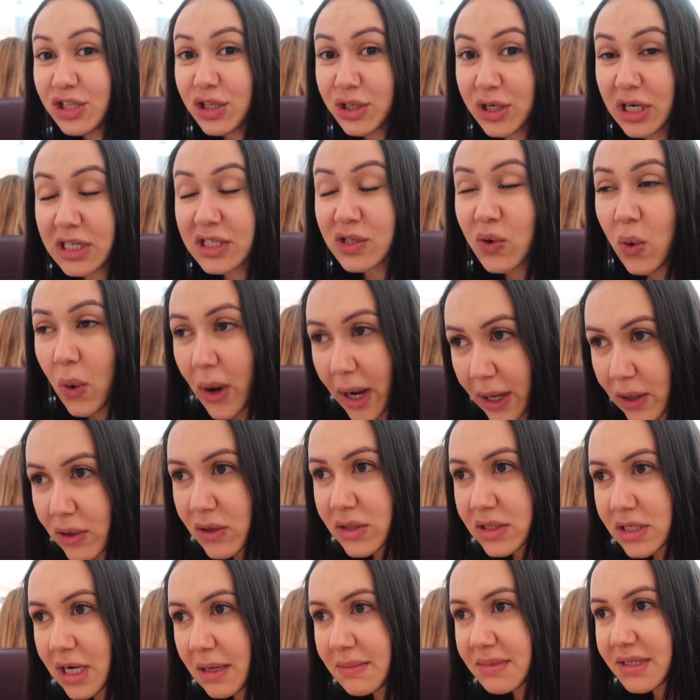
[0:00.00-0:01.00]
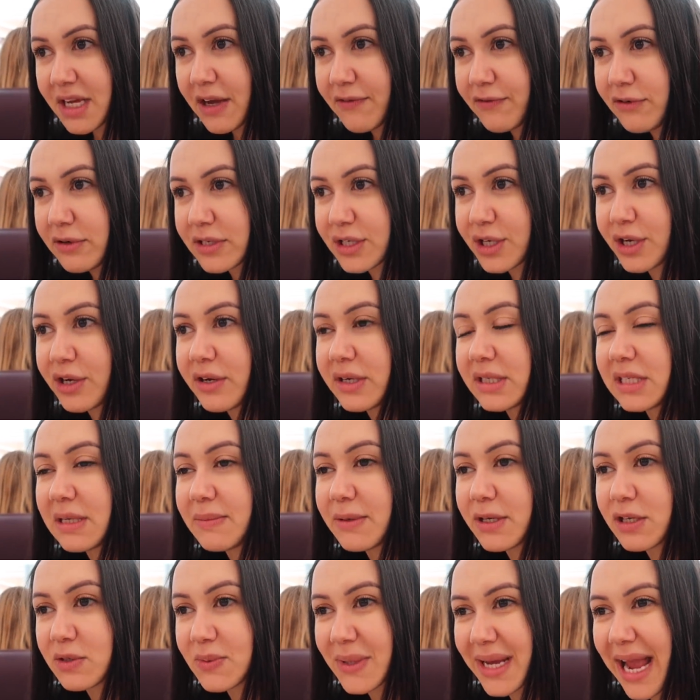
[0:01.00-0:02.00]
took us quite a long time to get through security
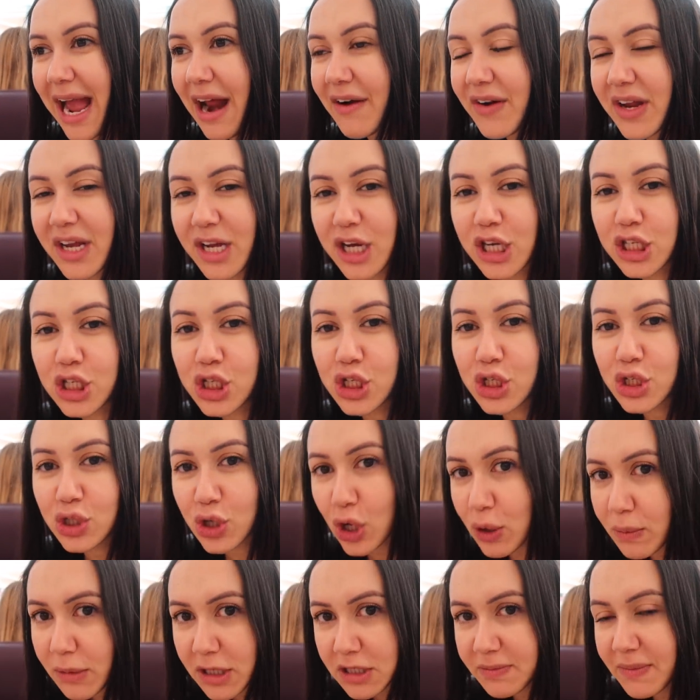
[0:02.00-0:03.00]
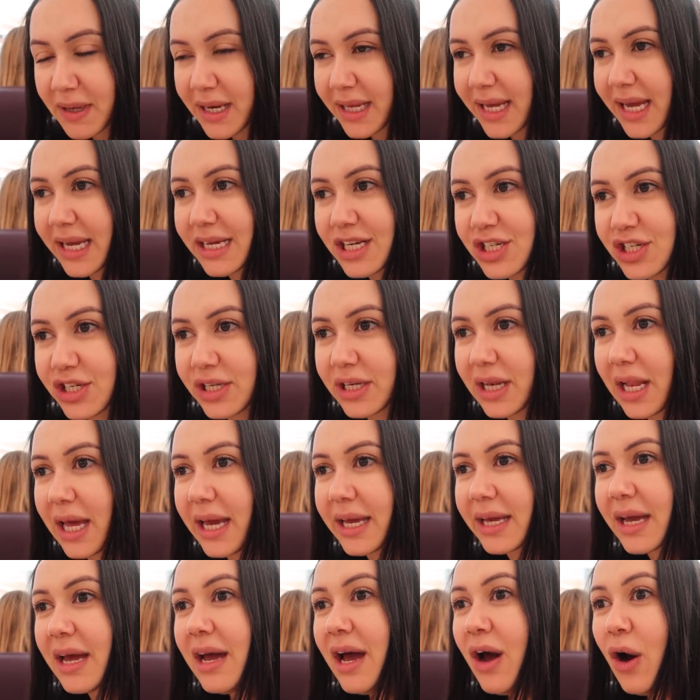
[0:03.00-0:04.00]
because we're carrying so much medication,
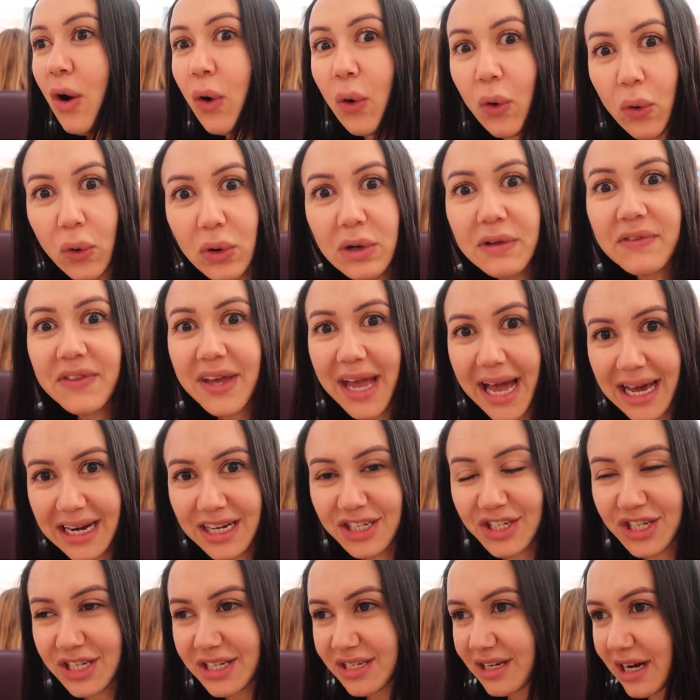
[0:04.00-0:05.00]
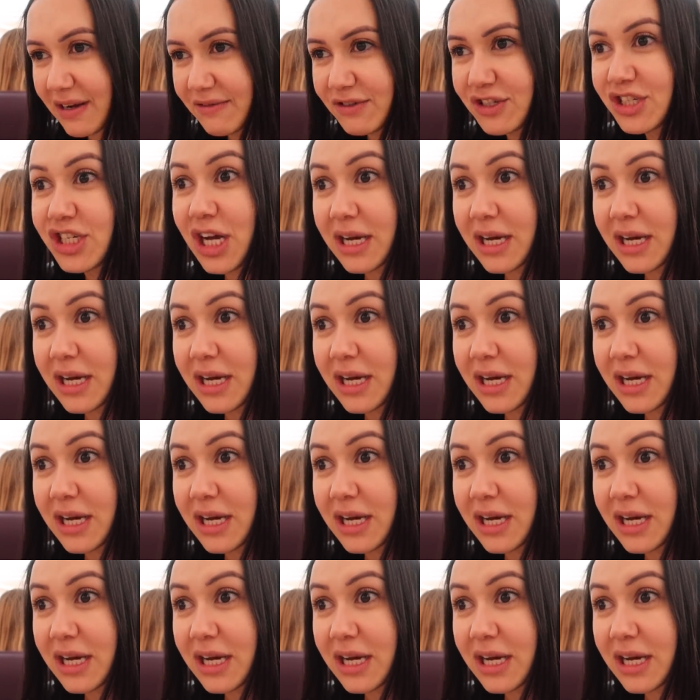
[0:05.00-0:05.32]
like all of the allergy stuff,